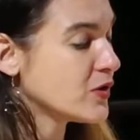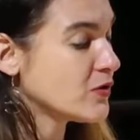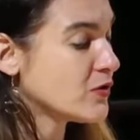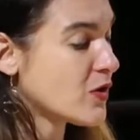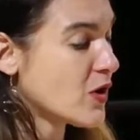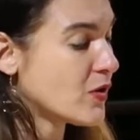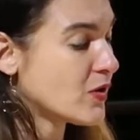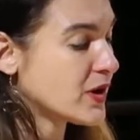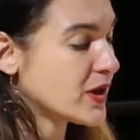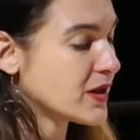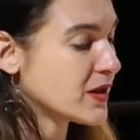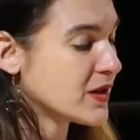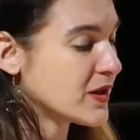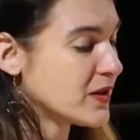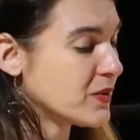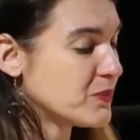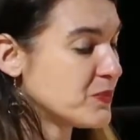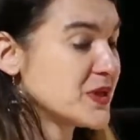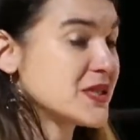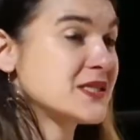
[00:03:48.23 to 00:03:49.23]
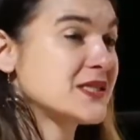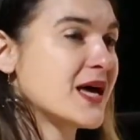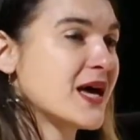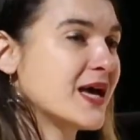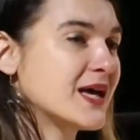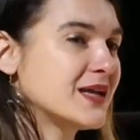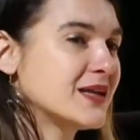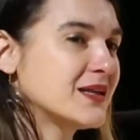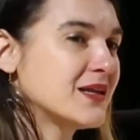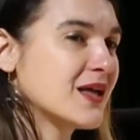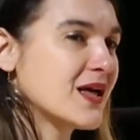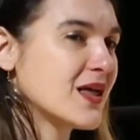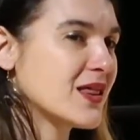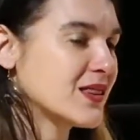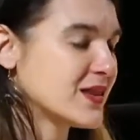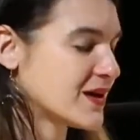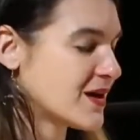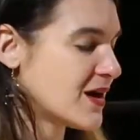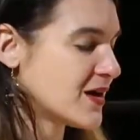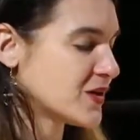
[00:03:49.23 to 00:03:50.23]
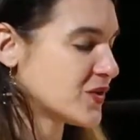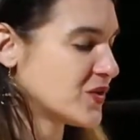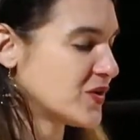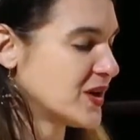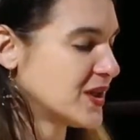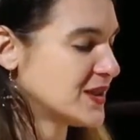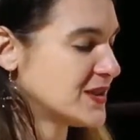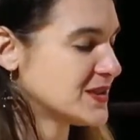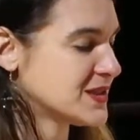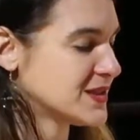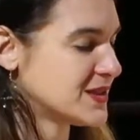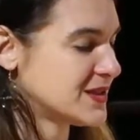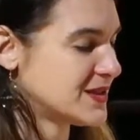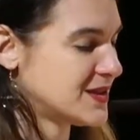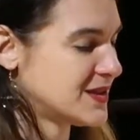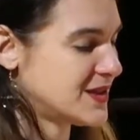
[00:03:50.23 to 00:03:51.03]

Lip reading: growing beside the concrete.